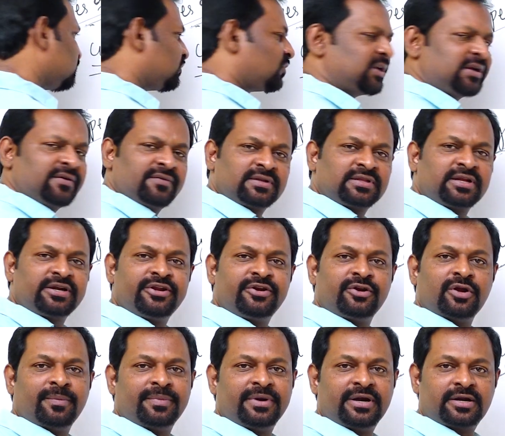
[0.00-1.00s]
Whatever the
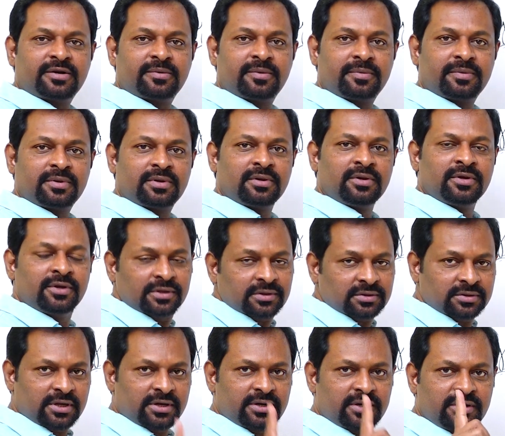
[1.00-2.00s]
denominator will be.
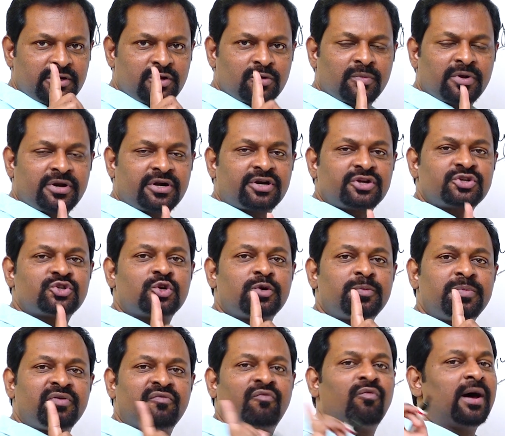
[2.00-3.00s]
The numerator
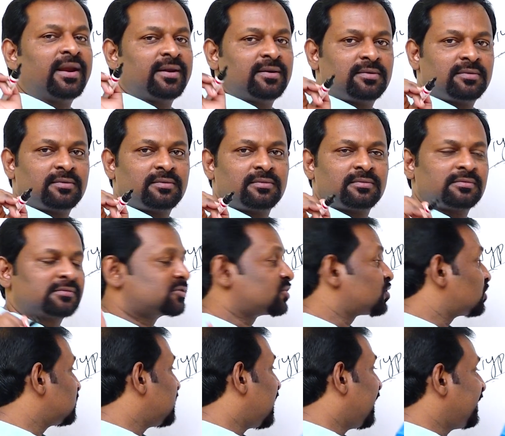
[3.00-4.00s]
should be 1.
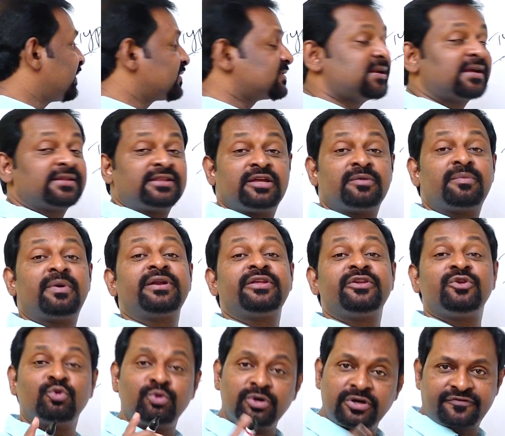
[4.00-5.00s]
So that is nothing but
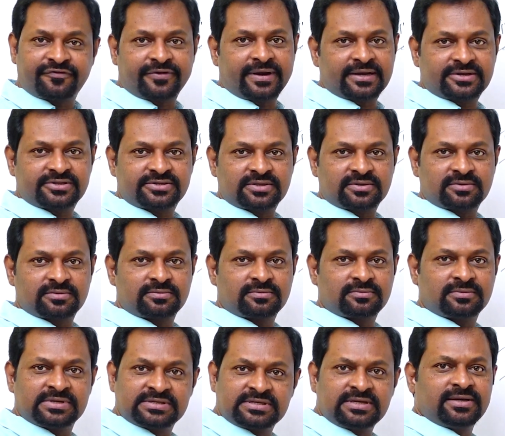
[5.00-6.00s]
unit fraction.
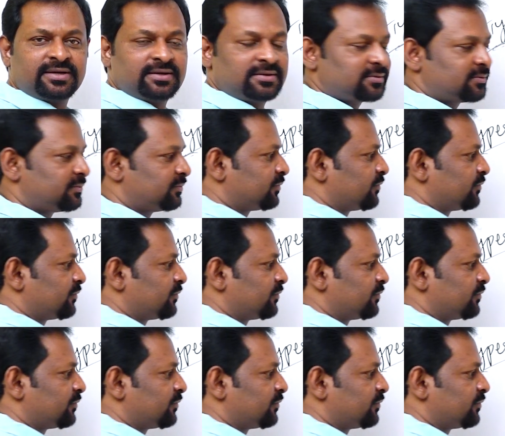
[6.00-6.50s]
Isn't